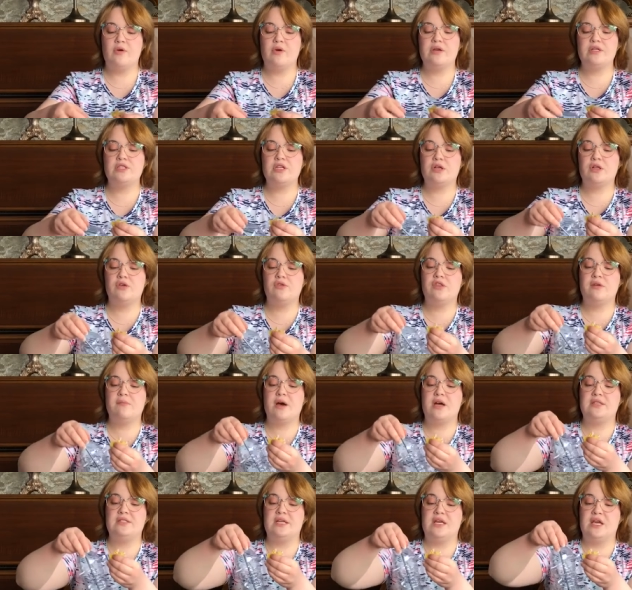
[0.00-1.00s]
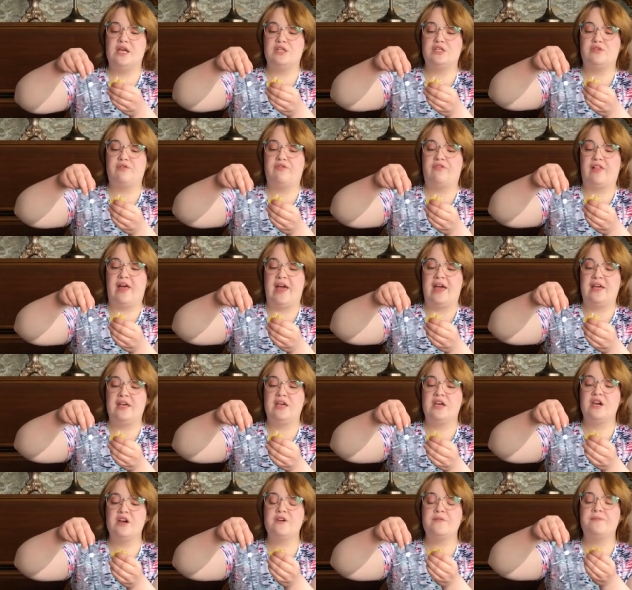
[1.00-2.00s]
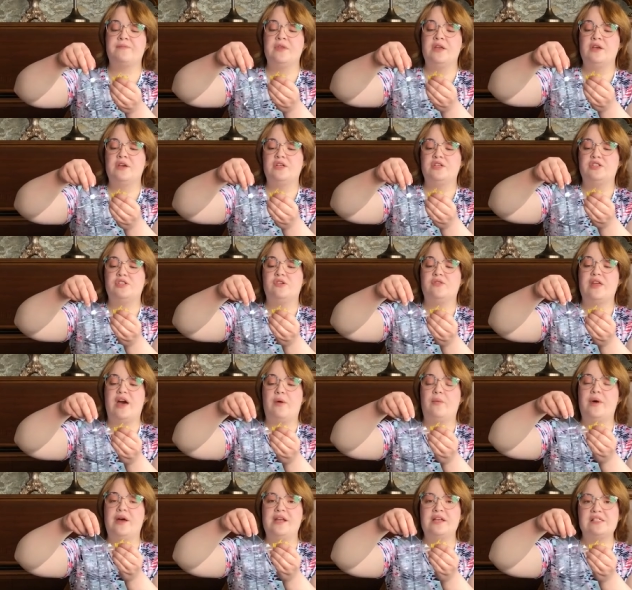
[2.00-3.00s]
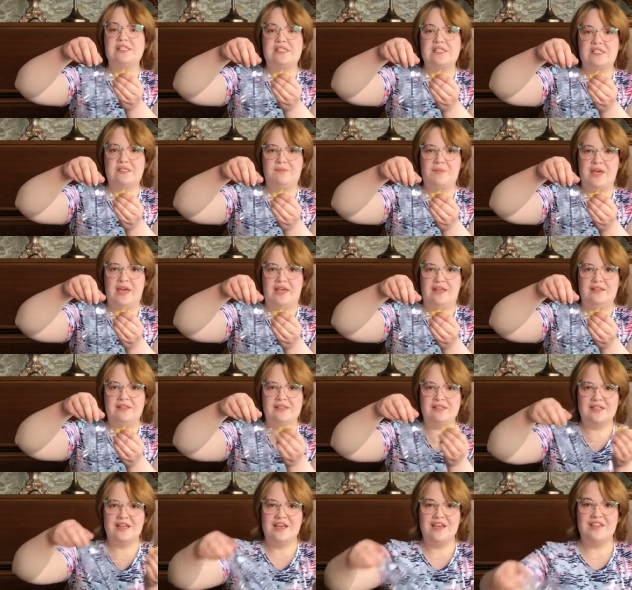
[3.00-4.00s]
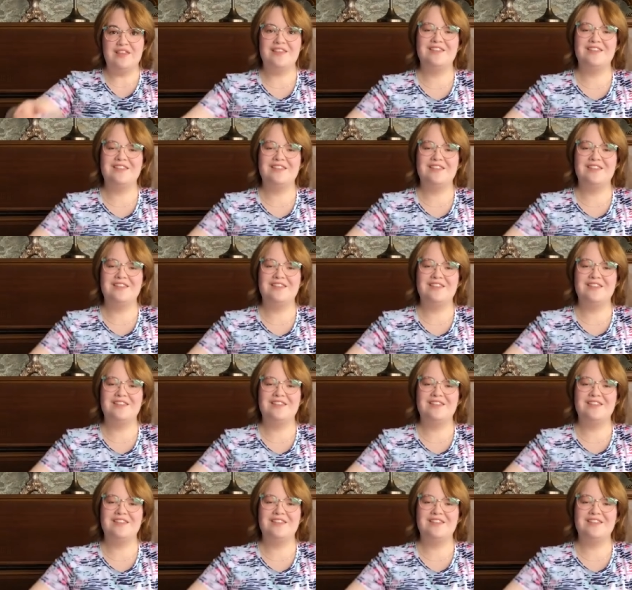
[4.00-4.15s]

I'm going to glue them onto each flag here so that when it spins,